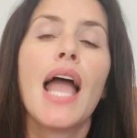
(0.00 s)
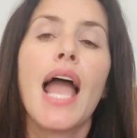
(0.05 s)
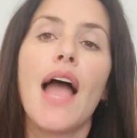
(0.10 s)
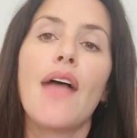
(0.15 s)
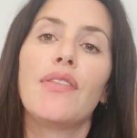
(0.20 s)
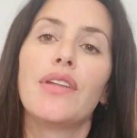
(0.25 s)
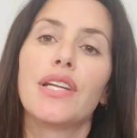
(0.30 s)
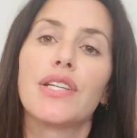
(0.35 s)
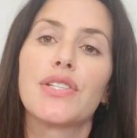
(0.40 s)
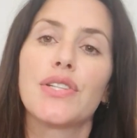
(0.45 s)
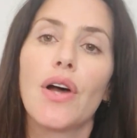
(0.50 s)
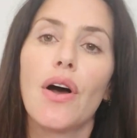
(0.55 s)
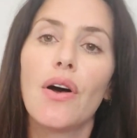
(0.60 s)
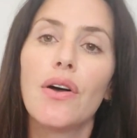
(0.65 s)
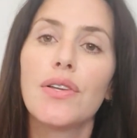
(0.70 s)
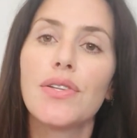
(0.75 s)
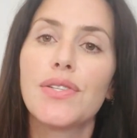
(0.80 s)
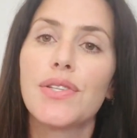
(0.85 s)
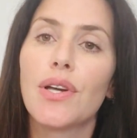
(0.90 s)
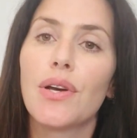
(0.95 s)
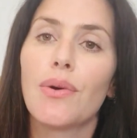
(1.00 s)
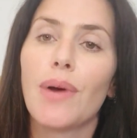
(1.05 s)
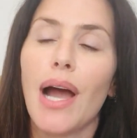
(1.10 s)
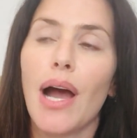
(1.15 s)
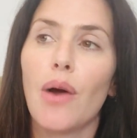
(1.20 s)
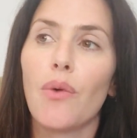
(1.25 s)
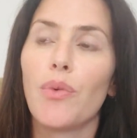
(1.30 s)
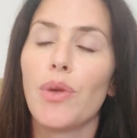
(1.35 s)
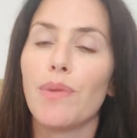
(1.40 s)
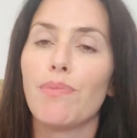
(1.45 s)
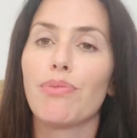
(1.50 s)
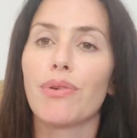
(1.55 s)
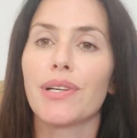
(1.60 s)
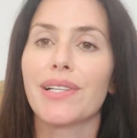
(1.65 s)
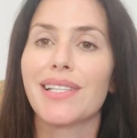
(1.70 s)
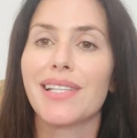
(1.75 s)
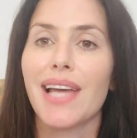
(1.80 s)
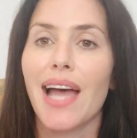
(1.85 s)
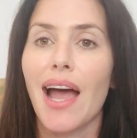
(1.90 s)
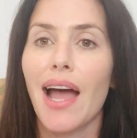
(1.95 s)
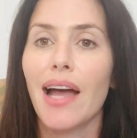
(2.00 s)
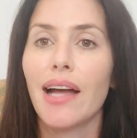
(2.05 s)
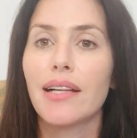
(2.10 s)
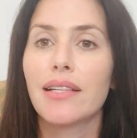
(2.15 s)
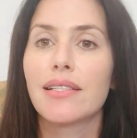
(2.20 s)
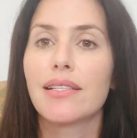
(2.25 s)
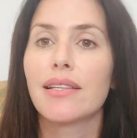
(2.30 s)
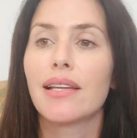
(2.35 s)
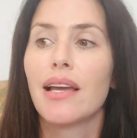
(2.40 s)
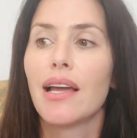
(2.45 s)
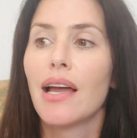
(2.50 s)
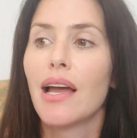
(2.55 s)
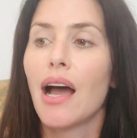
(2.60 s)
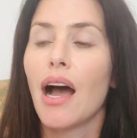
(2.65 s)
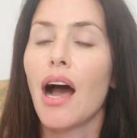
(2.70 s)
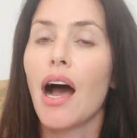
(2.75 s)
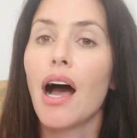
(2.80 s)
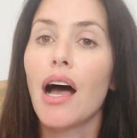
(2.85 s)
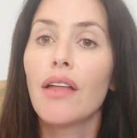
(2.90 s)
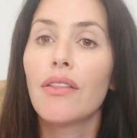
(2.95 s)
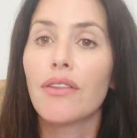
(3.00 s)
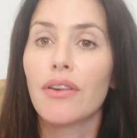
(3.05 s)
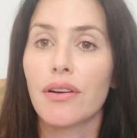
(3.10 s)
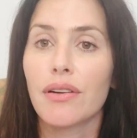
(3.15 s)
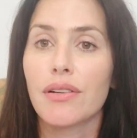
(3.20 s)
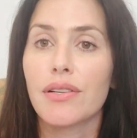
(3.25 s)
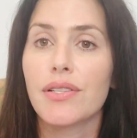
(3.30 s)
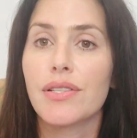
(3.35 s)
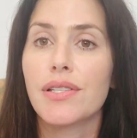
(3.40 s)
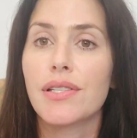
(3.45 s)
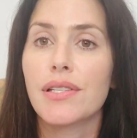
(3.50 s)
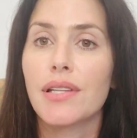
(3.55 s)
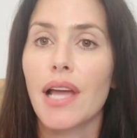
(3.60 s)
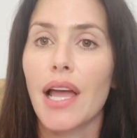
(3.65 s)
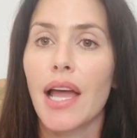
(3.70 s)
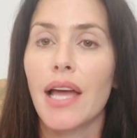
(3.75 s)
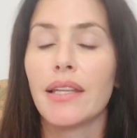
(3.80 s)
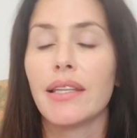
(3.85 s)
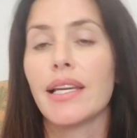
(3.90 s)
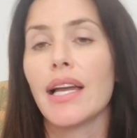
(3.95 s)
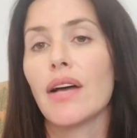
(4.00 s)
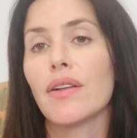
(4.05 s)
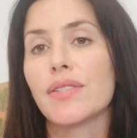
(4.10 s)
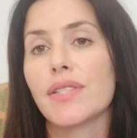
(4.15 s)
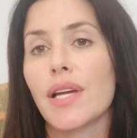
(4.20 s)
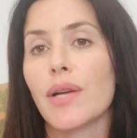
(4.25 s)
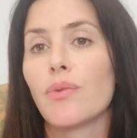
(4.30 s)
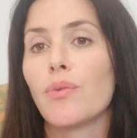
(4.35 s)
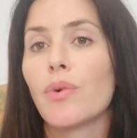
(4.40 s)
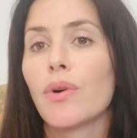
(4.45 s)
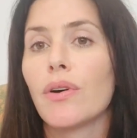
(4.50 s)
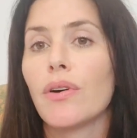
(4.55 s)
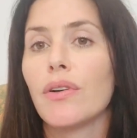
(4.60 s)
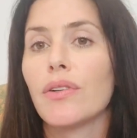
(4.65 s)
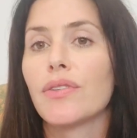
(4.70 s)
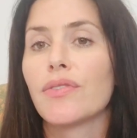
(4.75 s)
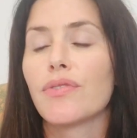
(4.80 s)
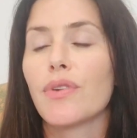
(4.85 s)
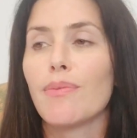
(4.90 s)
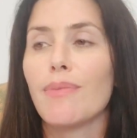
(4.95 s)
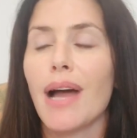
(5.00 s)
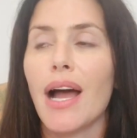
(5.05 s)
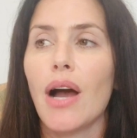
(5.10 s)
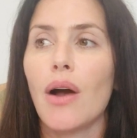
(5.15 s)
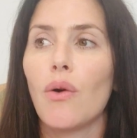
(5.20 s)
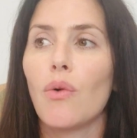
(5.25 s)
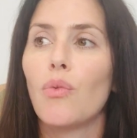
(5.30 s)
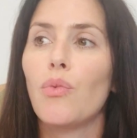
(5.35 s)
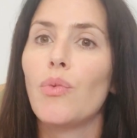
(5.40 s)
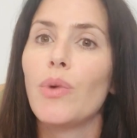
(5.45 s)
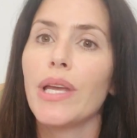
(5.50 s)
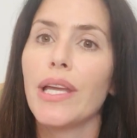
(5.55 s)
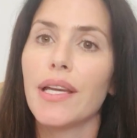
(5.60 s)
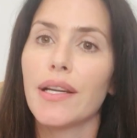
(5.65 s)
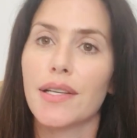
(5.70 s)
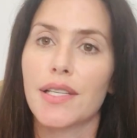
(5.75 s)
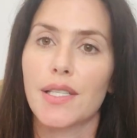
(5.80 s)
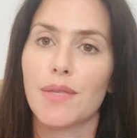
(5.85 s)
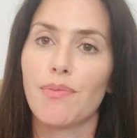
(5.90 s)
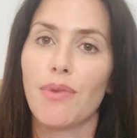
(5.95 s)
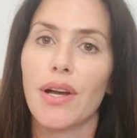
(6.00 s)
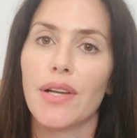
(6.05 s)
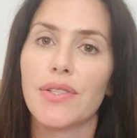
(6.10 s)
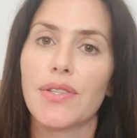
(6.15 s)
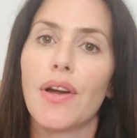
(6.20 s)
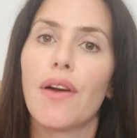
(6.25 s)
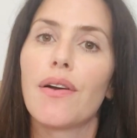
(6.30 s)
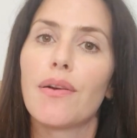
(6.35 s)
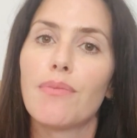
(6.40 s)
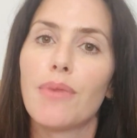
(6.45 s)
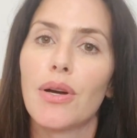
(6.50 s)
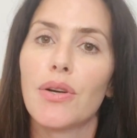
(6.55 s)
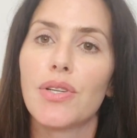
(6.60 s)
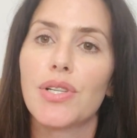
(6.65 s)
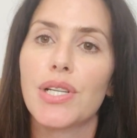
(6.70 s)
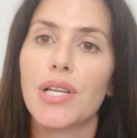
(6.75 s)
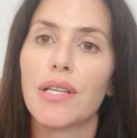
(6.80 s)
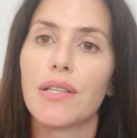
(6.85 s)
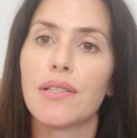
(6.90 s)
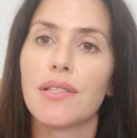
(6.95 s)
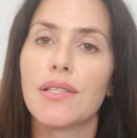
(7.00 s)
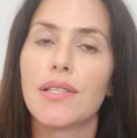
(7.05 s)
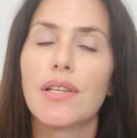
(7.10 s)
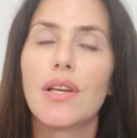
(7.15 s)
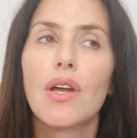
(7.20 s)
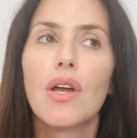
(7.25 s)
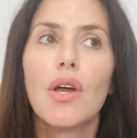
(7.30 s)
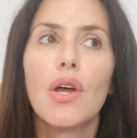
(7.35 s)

And then it's also how we protect others and the outside world from how we express our emotions.